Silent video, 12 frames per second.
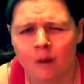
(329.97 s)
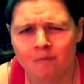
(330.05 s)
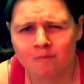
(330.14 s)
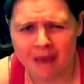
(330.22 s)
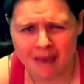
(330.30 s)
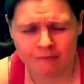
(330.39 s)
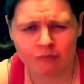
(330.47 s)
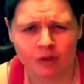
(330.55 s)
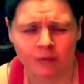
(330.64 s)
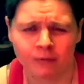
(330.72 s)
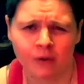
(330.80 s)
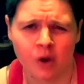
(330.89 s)

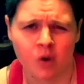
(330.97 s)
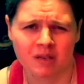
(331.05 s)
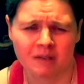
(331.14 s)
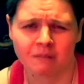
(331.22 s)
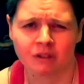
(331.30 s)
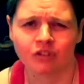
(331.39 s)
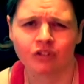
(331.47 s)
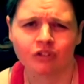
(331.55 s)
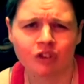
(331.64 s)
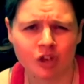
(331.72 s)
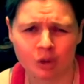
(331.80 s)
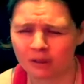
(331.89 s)
Memory foam in my
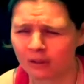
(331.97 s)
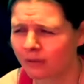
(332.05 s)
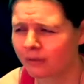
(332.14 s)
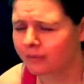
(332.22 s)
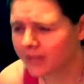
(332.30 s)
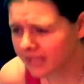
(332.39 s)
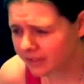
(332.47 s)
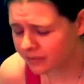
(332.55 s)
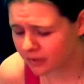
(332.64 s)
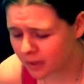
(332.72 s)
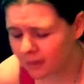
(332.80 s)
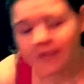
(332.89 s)
shoe? I don't think
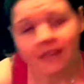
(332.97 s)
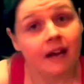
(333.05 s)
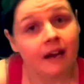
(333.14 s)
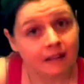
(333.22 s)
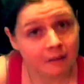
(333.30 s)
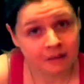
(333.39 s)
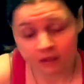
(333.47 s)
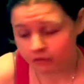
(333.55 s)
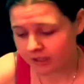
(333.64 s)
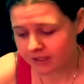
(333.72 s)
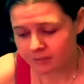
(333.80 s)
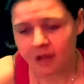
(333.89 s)
so. And then when I
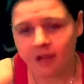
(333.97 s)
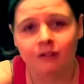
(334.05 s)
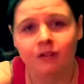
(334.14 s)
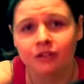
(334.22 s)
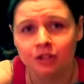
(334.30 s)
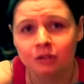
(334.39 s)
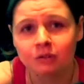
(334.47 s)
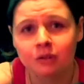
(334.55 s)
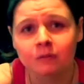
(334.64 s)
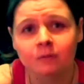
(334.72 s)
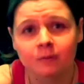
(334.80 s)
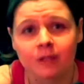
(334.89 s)
tried them on, they're so
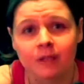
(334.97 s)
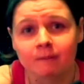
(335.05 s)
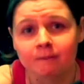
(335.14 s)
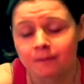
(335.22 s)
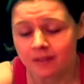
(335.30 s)
comfy.